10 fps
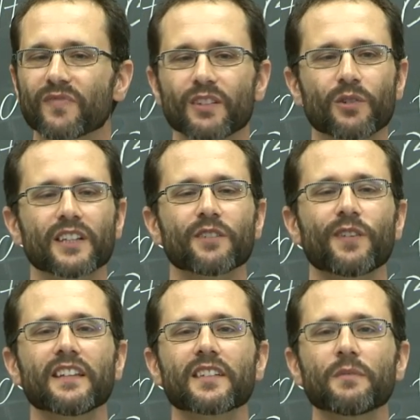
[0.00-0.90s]
You can
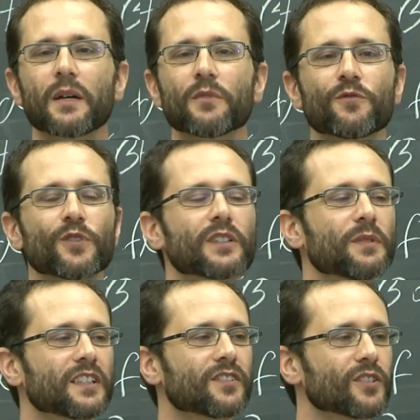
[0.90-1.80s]
define some number for it,
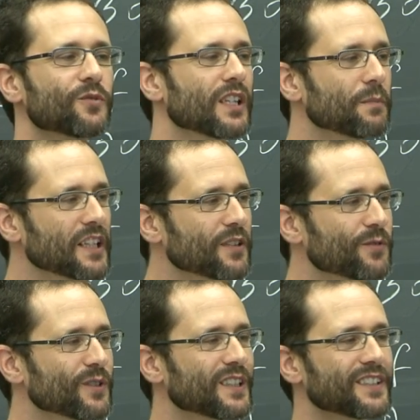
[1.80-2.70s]
but it's not really
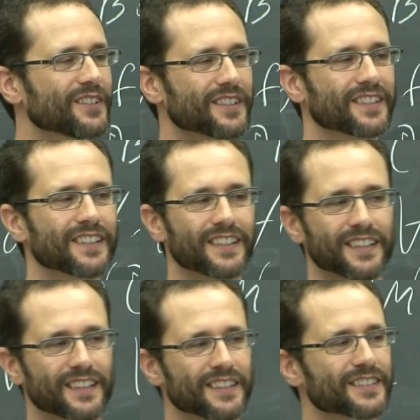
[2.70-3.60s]
meaningful, and you can
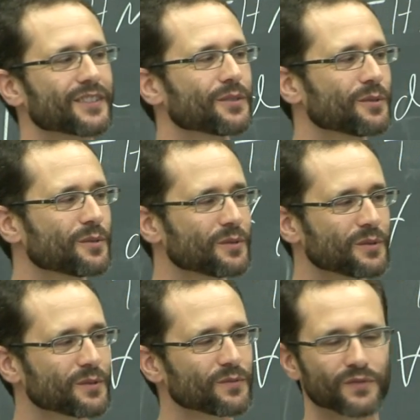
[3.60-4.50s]
uh,
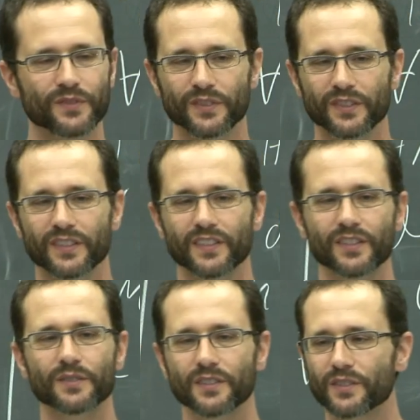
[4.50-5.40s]
so
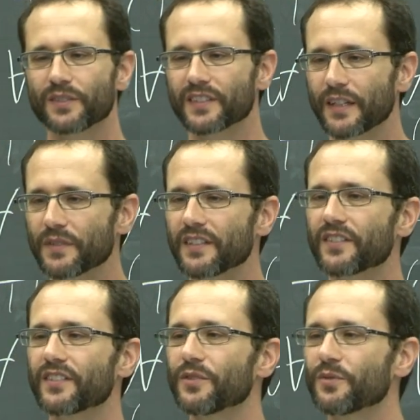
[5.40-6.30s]
so so in some
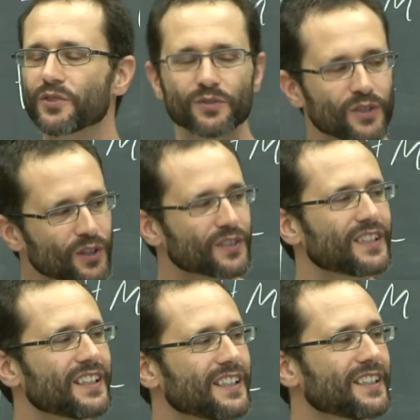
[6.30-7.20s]
sense you should not.
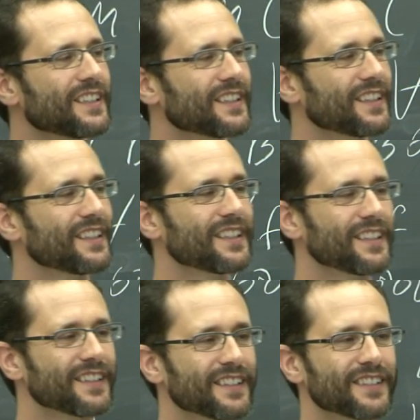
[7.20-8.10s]

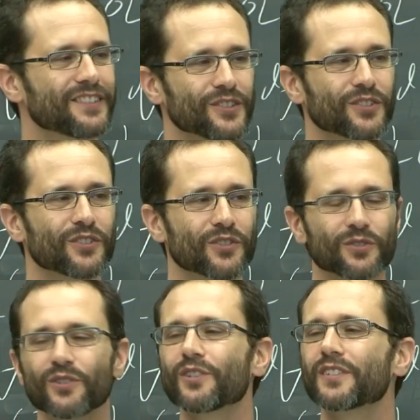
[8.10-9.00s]
Uh, you, you,
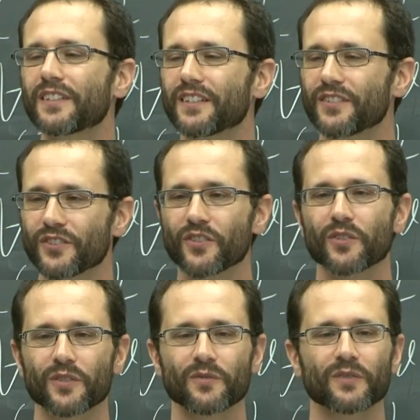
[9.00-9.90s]
should not,
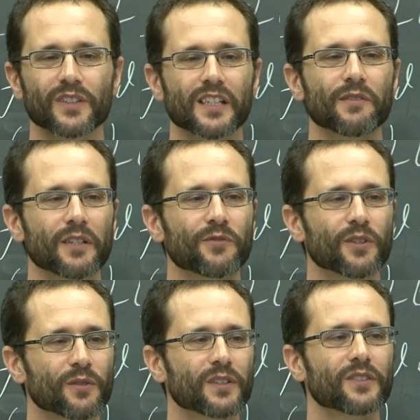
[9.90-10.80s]
you, uh, if
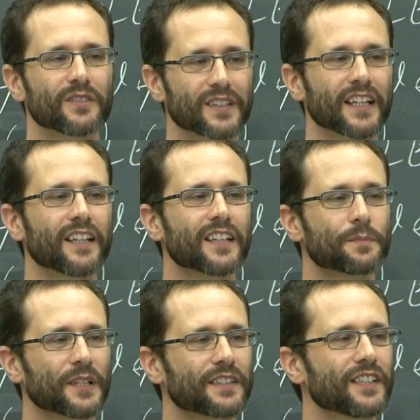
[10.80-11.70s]
you're taking
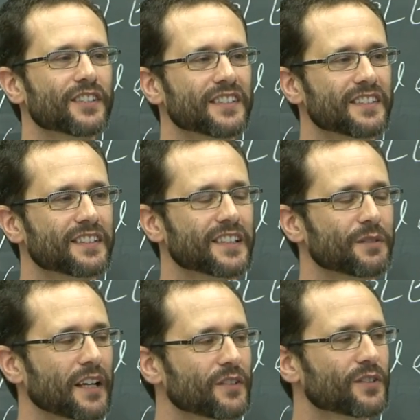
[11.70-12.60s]
expectations
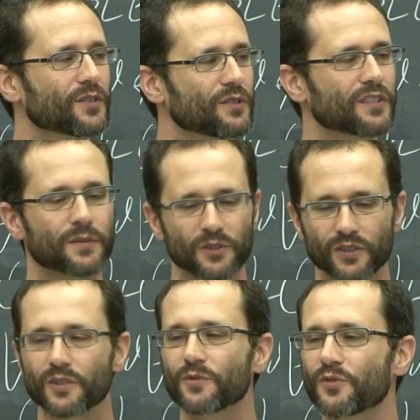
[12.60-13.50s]
uh, under a pseudo
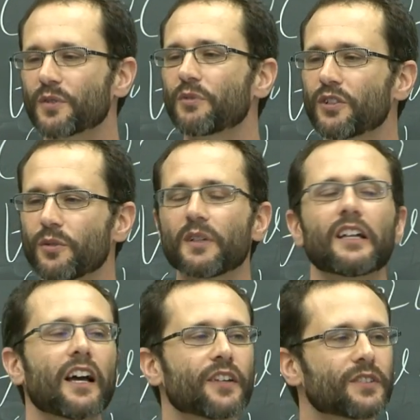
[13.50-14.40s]
distribution of a
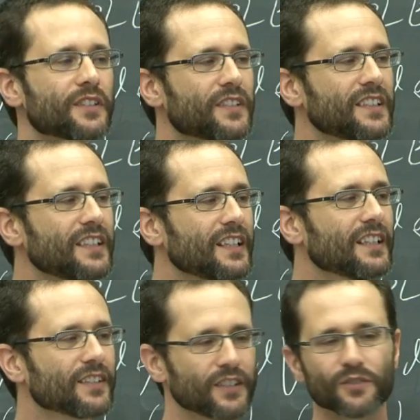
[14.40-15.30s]
polynomial higher than d,
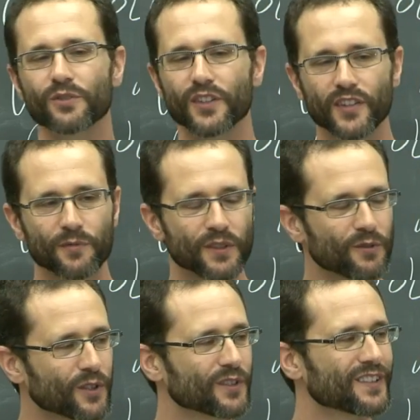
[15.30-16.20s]
then you're doing something
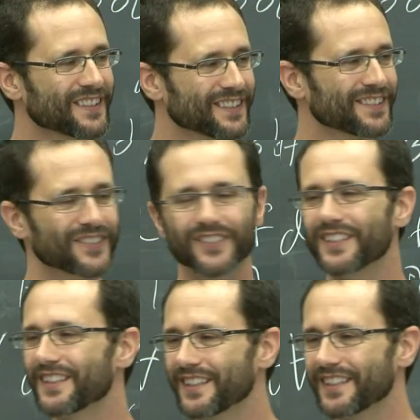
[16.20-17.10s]
wrong.
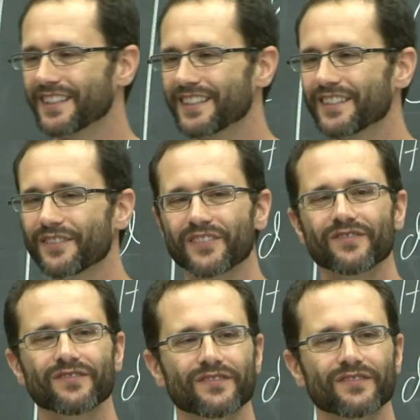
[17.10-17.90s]
You,